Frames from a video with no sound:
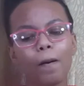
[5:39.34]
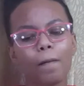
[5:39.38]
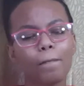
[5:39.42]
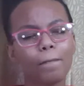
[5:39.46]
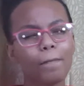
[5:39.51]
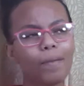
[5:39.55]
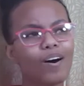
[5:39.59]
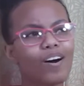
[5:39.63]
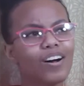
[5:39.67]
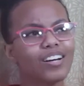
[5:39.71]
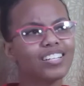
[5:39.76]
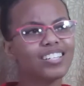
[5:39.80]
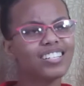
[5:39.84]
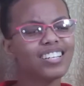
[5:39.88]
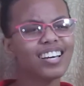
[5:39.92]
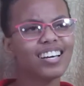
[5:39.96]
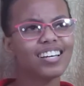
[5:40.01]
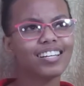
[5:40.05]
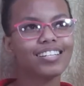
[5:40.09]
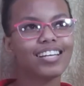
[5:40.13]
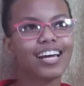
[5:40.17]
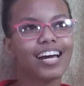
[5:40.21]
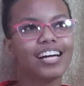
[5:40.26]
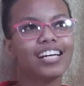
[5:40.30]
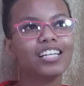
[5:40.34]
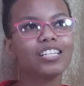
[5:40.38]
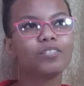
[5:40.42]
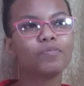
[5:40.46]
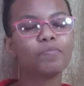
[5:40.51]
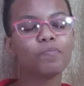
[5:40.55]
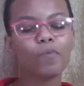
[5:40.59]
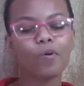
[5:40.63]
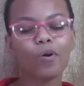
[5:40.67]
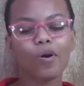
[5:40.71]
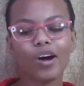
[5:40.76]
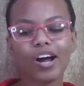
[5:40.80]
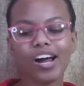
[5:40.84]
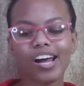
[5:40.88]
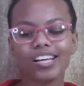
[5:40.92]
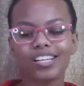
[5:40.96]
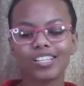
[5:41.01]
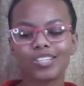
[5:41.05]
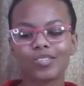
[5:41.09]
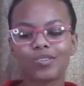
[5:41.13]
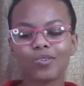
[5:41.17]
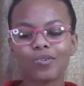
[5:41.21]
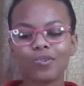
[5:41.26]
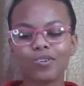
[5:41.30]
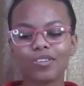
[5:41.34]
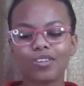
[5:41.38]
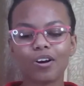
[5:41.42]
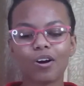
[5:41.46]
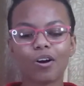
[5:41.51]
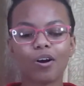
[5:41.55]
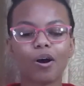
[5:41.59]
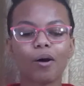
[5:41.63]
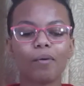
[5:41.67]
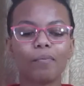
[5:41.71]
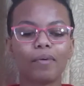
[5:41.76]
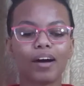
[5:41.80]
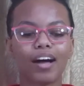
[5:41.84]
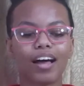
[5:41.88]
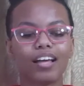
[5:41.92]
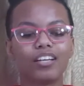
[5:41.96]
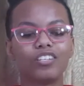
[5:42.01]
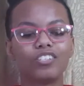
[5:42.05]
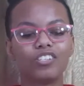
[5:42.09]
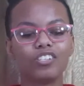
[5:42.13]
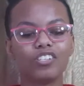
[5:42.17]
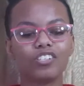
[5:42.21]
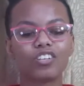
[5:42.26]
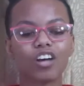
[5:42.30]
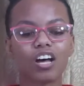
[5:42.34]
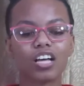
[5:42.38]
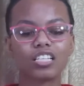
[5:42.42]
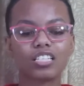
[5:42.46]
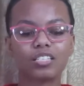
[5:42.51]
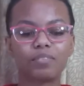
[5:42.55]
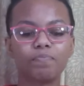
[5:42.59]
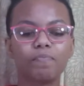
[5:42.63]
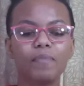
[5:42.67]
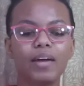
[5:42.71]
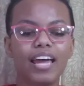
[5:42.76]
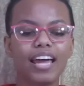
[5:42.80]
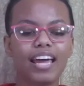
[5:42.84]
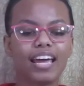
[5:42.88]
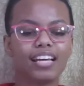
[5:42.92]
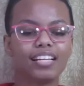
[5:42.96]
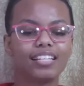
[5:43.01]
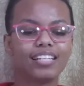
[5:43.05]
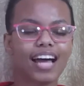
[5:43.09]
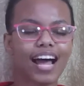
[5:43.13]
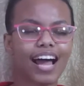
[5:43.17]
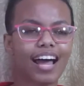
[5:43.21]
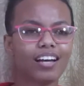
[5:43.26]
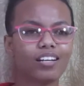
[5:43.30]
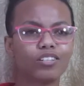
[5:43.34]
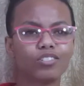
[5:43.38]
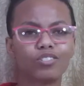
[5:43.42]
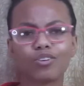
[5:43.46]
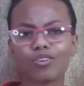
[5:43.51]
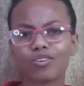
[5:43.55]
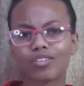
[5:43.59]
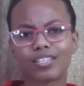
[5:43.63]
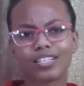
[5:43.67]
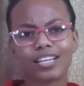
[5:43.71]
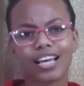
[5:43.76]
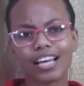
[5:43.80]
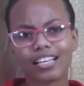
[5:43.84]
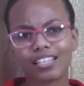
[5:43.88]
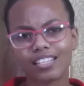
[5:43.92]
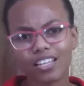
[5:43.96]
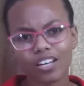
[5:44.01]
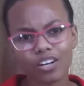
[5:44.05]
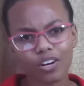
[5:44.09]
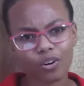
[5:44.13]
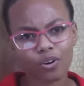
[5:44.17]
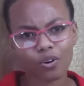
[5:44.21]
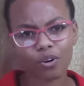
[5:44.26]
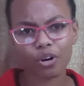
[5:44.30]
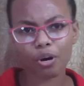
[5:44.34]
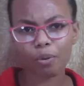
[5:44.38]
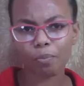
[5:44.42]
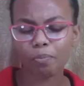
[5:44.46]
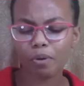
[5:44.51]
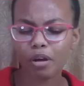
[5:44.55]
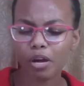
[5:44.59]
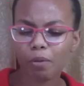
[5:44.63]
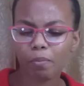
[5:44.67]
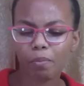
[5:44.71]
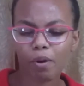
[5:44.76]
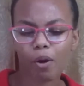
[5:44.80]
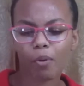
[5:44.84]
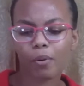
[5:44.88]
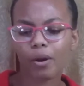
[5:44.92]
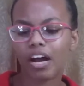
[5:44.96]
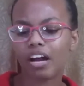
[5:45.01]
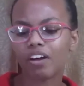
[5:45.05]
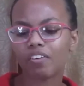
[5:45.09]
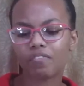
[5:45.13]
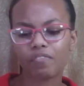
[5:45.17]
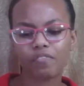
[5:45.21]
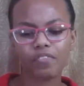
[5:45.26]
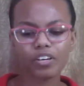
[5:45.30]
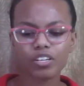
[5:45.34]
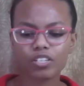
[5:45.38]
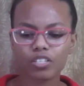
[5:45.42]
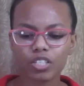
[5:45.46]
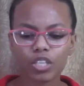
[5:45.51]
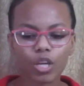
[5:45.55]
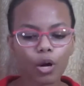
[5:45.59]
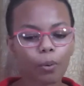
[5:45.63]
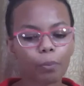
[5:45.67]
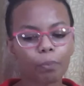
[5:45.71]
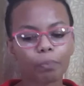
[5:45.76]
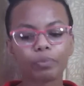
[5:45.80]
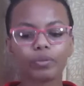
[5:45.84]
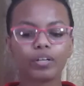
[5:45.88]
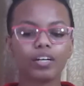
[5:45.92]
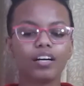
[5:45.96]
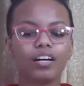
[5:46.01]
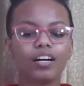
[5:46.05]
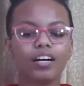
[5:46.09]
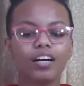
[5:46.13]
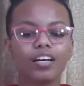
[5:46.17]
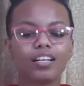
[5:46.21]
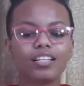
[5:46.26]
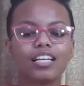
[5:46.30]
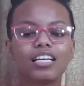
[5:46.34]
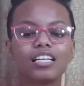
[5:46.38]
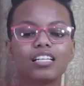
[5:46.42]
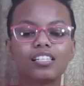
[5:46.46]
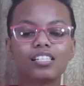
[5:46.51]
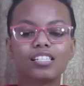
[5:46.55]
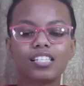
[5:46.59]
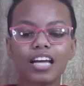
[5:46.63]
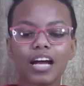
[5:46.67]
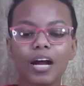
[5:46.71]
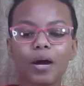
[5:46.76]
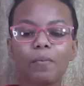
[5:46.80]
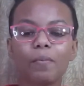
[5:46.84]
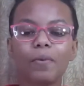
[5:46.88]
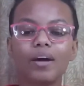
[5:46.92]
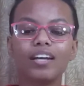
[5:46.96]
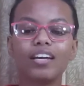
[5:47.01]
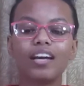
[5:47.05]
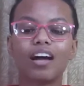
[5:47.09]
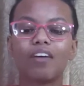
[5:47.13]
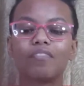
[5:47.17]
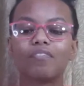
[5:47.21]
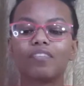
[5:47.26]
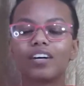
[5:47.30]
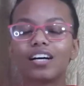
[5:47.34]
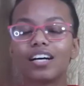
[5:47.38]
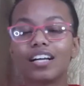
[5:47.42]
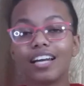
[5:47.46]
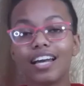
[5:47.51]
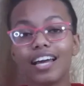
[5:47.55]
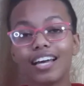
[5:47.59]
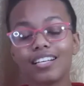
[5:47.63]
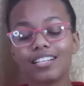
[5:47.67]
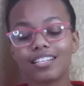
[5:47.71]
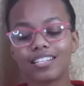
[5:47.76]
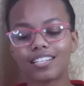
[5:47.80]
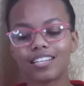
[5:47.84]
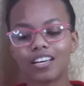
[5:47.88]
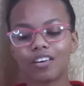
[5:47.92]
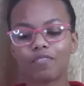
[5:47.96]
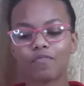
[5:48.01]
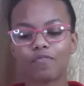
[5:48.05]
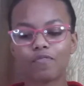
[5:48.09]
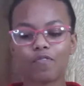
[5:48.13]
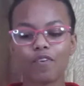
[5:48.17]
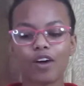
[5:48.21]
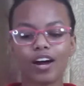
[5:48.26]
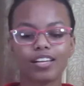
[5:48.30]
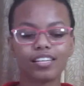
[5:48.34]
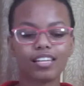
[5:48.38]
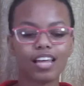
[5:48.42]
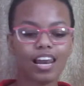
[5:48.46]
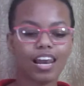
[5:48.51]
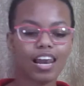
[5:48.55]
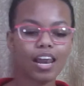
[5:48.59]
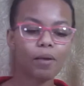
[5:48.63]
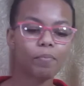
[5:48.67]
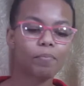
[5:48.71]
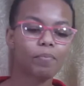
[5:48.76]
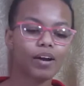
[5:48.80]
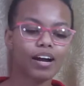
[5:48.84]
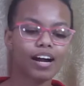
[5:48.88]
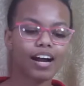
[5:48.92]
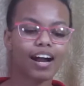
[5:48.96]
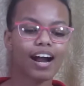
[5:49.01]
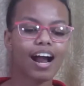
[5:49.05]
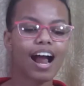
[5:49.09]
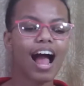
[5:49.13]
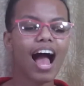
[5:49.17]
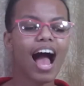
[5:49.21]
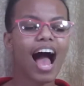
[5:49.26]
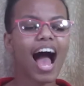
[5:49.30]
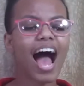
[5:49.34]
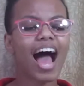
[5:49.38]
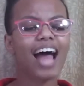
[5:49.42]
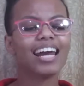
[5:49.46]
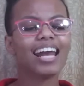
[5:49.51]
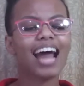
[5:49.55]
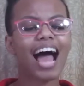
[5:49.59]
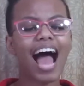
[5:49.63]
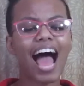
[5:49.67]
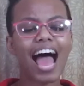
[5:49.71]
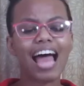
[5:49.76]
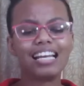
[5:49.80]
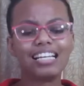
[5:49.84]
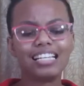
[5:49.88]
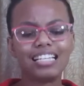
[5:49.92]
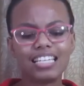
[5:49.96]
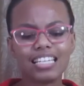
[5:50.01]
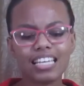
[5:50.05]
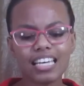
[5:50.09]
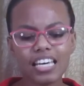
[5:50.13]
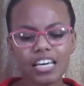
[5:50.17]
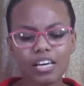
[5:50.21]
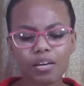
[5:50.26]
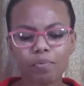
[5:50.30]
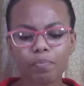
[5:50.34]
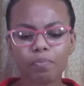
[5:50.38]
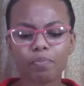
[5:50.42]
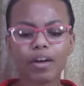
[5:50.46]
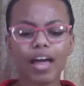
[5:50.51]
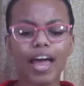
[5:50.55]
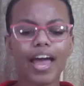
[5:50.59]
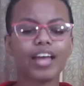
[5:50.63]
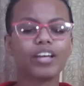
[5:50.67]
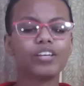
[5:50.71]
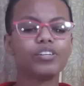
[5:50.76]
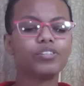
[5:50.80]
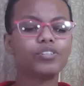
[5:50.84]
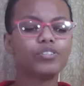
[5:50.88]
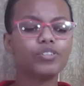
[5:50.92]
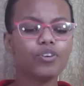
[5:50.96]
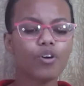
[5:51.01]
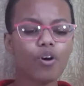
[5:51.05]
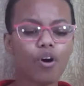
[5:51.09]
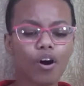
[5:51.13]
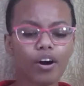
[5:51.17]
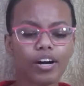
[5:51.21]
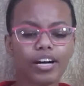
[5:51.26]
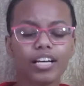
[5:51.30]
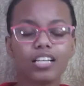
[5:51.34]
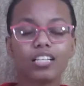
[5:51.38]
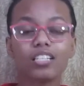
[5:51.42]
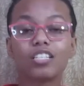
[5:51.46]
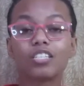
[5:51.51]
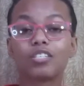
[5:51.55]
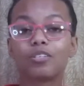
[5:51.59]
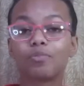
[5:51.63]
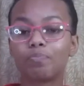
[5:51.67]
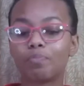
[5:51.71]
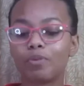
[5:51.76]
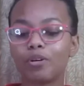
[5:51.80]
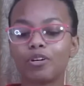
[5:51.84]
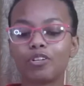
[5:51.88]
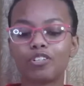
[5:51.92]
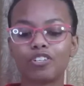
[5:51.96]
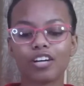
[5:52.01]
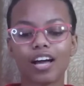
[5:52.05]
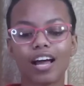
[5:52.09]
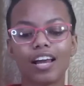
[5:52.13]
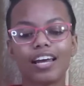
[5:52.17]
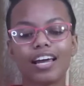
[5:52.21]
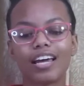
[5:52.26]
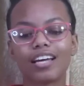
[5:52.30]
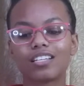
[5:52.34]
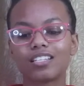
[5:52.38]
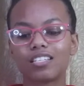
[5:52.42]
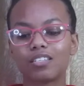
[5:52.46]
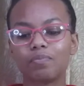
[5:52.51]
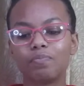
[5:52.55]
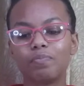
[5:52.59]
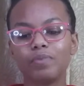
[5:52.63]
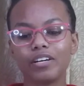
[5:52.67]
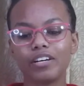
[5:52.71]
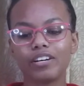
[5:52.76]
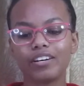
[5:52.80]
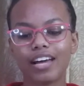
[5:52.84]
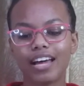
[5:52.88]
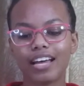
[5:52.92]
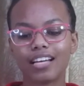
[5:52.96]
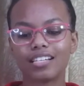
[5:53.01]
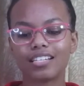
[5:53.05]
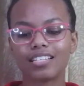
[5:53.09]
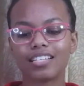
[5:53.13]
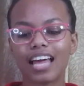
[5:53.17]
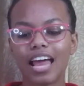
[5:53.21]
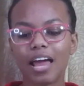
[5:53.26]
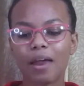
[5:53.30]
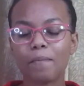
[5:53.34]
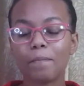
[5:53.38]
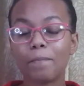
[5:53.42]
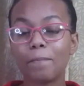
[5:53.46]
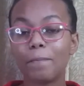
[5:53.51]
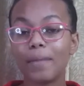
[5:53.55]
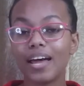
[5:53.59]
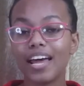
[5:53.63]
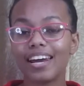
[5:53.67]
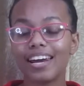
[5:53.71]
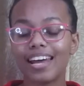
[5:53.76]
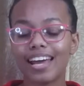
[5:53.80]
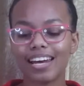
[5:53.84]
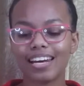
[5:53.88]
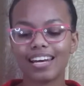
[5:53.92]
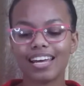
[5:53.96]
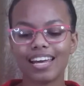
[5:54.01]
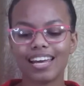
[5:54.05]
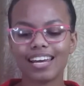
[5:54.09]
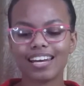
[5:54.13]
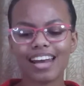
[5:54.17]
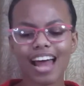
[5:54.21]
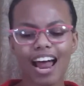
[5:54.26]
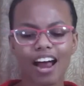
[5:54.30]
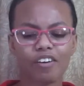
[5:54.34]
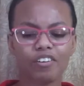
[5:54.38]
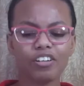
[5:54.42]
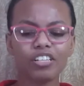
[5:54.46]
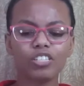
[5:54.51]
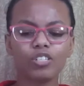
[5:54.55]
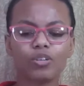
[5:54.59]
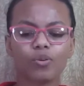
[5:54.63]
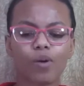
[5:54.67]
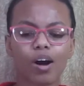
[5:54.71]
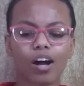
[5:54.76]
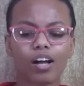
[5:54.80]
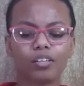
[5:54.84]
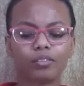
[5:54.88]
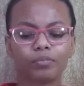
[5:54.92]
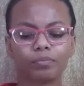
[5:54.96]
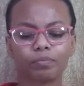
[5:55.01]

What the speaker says: But there is more to the command Jesus made than just getting another paperwork fixed up. The ceremony of cleansing for the leper had a deep, enduring spiritual experience embedded in that ritual.